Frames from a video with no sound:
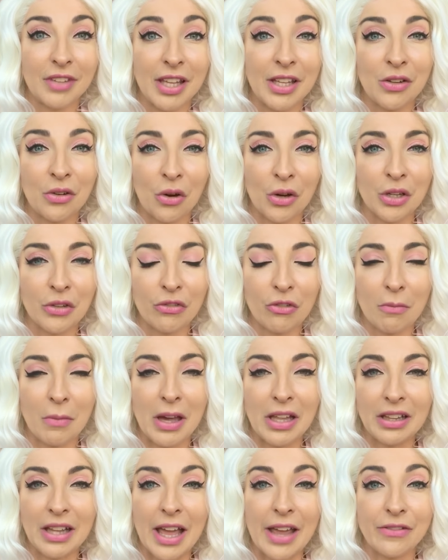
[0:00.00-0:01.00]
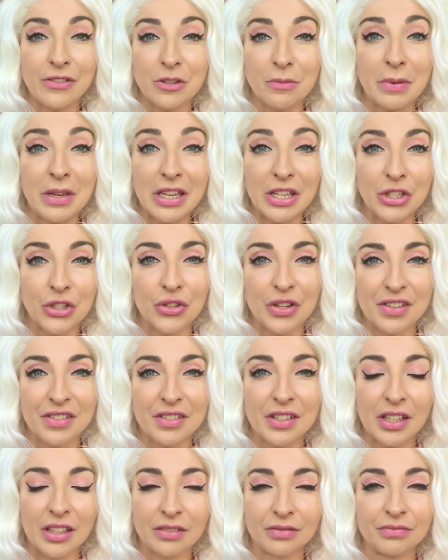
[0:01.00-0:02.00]
in order for my life to be
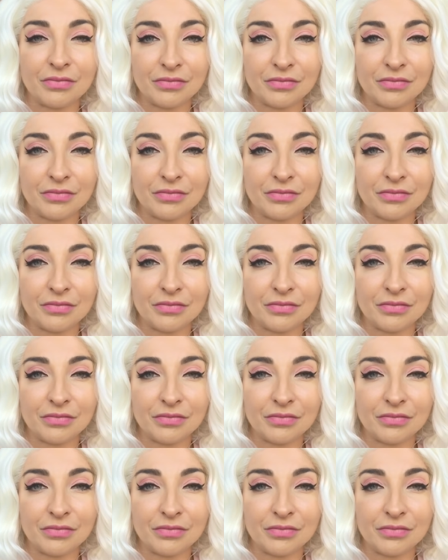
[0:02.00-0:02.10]
interesting.